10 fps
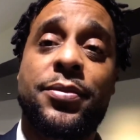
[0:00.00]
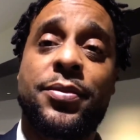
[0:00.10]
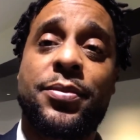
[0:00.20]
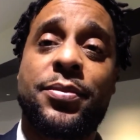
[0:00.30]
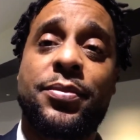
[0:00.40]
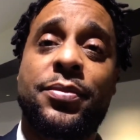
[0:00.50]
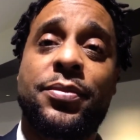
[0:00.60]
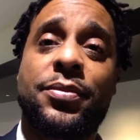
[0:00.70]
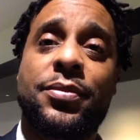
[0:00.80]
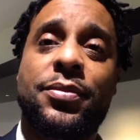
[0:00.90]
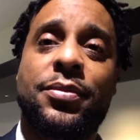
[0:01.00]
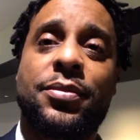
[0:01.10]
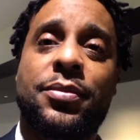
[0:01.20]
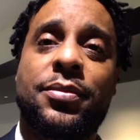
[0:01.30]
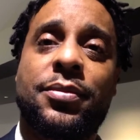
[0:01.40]

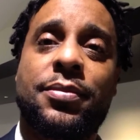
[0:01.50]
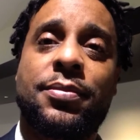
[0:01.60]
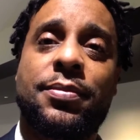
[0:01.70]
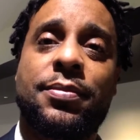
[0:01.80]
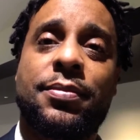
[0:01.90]
(silence)